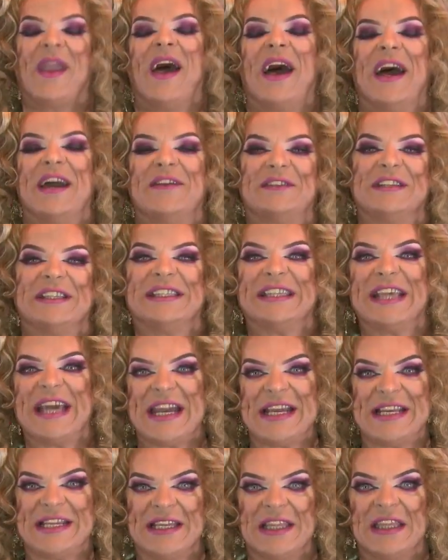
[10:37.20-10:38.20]
I've
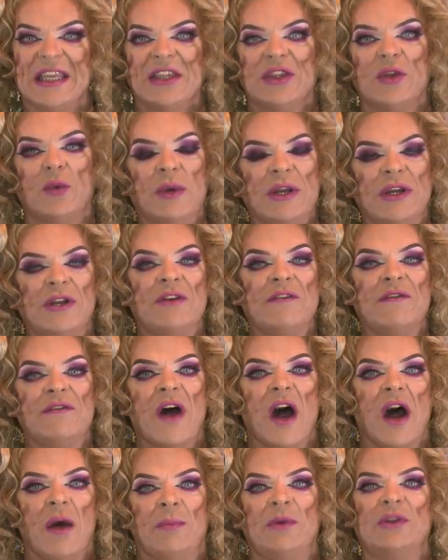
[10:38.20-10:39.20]
decided that the winner of
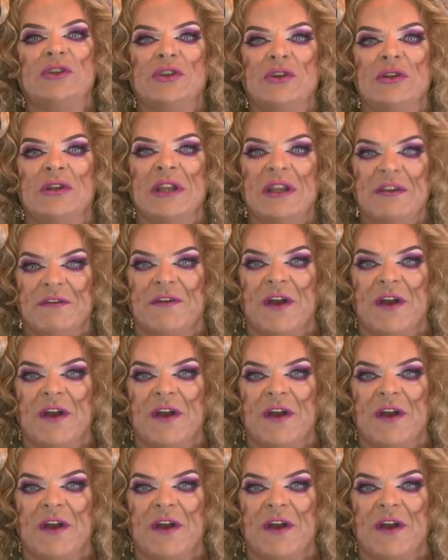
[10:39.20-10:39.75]
Opportunity